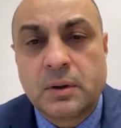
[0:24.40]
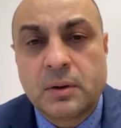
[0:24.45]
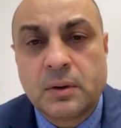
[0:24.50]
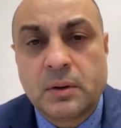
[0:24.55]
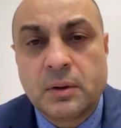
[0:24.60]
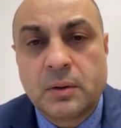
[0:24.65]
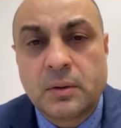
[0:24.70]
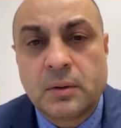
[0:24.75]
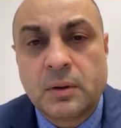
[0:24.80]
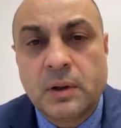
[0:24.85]

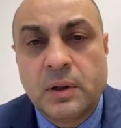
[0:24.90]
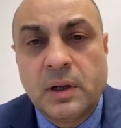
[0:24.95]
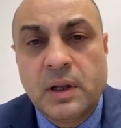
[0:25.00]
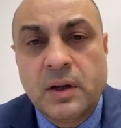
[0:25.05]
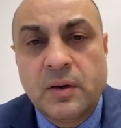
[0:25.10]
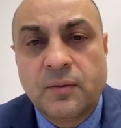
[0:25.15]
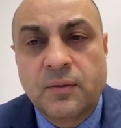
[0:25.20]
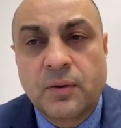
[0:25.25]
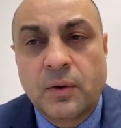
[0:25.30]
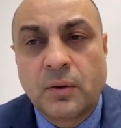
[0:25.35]
uh,
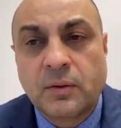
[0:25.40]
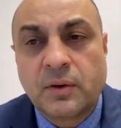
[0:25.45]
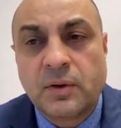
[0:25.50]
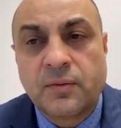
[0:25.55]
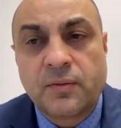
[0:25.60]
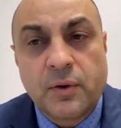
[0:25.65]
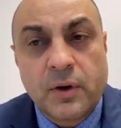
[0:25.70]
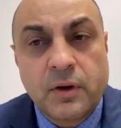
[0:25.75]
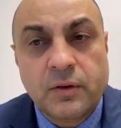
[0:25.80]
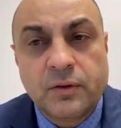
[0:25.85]
lived on the
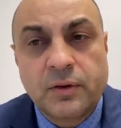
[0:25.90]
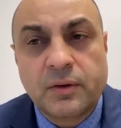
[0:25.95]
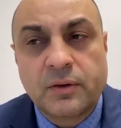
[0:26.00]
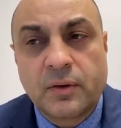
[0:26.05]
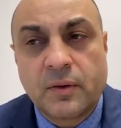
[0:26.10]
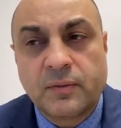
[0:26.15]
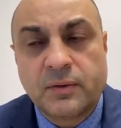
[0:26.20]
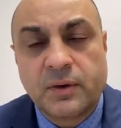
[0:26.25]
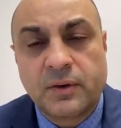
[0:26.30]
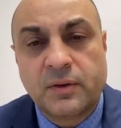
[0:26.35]
fringes
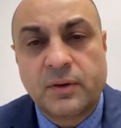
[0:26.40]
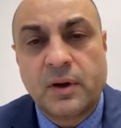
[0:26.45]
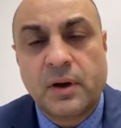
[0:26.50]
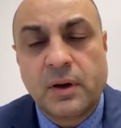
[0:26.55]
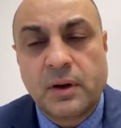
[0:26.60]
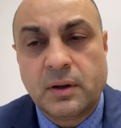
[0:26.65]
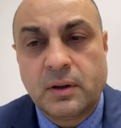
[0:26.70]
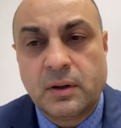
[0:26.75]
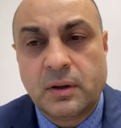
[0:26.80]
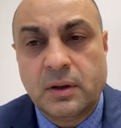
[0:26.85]
of
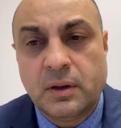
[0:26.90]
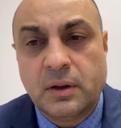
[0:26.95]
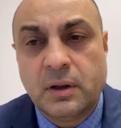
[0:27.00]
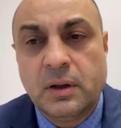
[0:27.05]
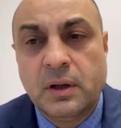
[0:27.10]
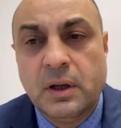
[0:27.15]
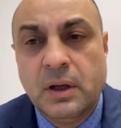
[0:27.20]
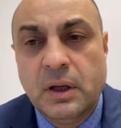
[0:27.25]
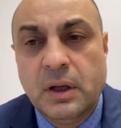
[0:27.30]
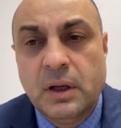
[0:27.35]
society
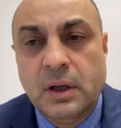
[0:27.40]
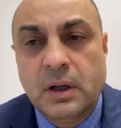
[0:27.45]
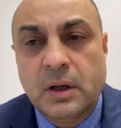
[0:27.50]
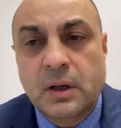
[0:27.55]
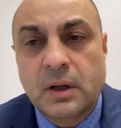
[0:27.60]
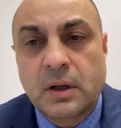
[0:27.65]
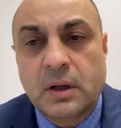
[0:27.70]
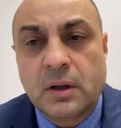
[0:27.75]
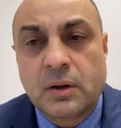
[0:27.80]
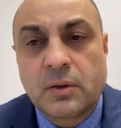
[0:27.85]

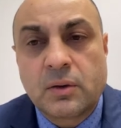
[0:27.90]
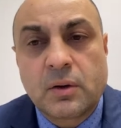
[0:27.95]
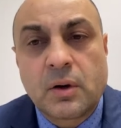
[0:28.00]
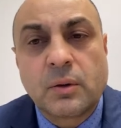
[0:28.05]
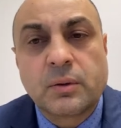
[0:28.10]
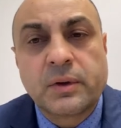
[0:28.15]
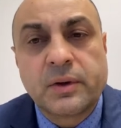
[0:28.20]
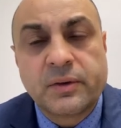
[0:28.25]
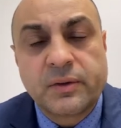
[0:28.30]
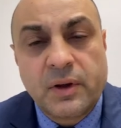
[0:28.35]
uh,
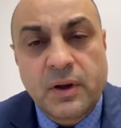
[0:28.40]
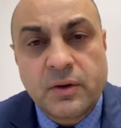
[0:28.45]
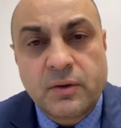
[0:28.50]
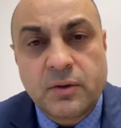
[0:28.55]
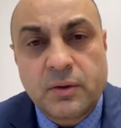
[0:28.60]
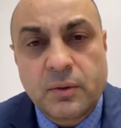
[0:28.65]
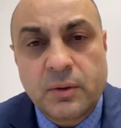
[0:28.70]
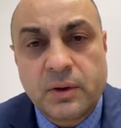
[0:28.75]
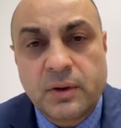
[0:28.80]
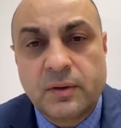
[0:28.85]
throughout the
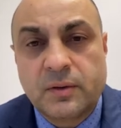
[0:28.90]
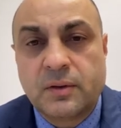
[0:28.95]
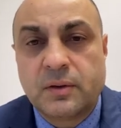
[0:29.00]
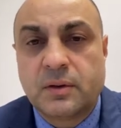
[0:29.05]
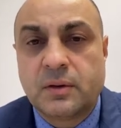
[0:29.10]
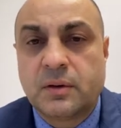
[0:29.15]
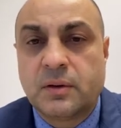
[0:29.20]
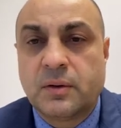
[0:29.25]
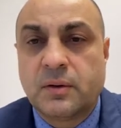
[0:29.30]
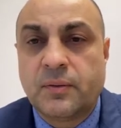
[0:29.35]
centuries.
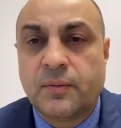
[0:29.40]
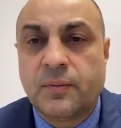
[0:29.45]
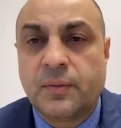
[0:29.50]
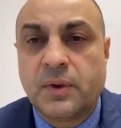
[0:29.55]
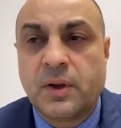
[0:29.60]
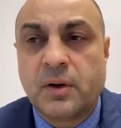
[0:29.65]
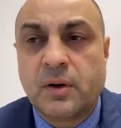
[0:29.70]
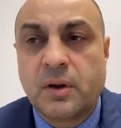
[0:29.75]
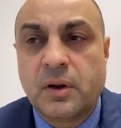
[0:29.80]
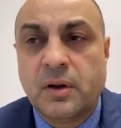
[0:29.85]
Um,
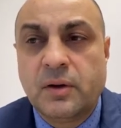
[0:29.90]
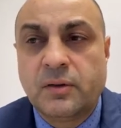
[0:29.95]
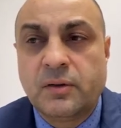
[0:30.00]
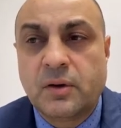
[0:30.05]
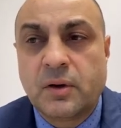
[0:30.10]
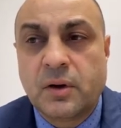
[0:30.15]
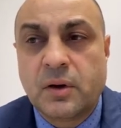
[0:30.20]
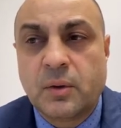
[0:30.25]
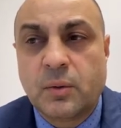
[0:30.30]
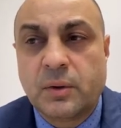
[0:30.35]
their
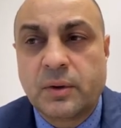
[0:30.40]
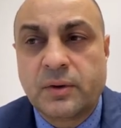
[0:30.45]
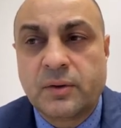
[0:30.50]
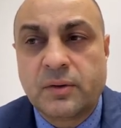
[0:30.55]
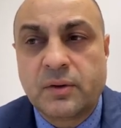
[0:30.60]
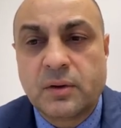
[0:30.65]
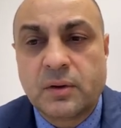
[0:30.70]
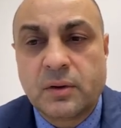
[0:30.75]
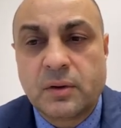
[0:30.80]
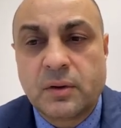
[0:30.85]
history
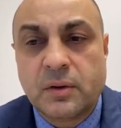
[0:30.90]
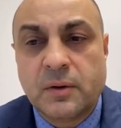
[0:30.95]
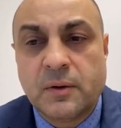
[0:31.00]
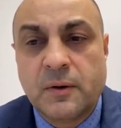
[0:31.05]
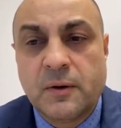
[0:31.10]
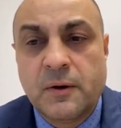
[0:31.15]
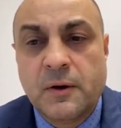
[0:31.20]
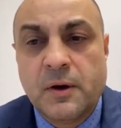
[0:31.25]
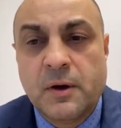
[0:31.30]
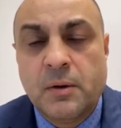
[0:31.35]
was uh,
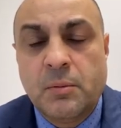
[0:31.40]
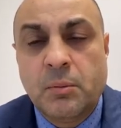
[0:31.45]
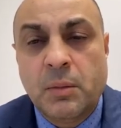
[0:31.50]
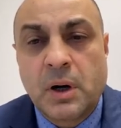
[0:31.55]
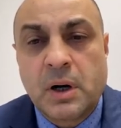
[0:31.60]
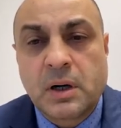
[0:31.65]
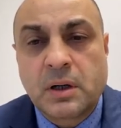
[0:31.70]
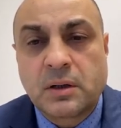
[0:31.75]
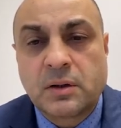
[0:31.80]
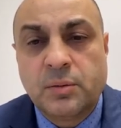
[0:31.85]

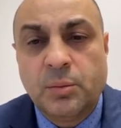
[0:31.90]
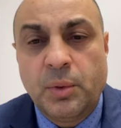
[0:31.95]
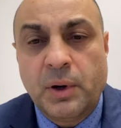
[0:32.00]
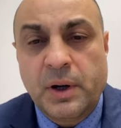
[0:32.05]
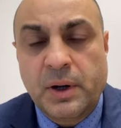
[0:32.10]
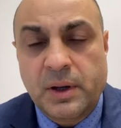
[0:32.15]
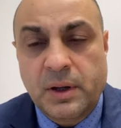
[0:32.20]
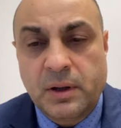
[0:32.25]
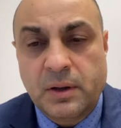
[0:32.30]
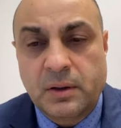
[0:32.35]
marked
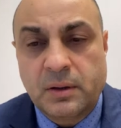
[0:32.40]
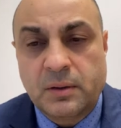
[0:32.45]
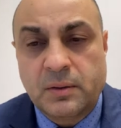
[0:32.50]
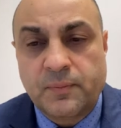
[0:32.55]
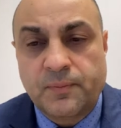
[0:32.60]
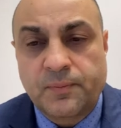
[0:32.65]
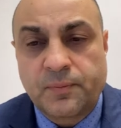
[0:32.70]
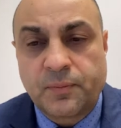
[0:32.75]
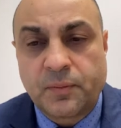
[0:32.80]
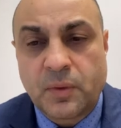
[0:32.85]
by
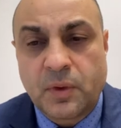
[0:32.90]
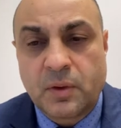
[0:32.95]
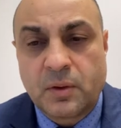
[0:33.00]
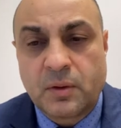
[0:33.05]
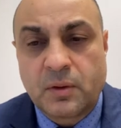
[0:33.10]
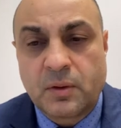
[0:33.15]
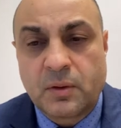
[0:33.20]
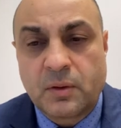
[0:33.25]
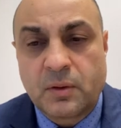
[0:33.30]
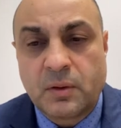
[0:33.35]
um,
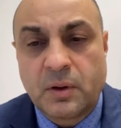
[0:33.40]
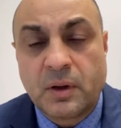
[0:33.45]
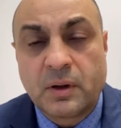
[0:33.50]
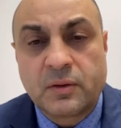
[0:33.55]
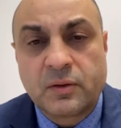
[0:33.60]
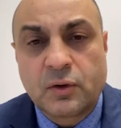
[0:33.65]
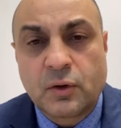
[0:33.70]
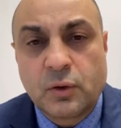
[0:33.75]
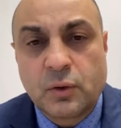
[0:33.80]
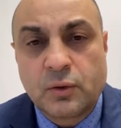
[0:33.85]
uh,
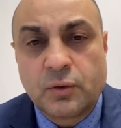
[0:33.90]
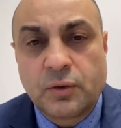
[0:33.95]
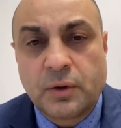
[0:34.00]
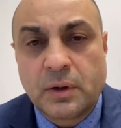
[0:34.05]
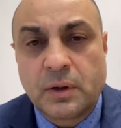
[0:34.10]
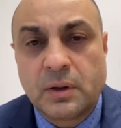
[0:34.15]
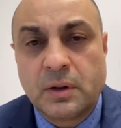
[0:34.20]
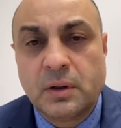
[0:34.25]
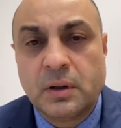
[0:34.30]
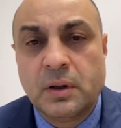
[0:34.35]

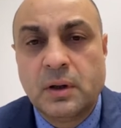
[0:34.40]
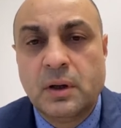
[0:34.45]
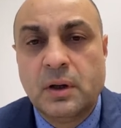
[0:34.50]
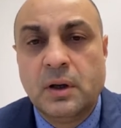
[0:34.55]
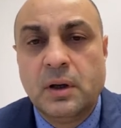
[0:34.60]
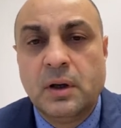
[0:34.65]
exclusion,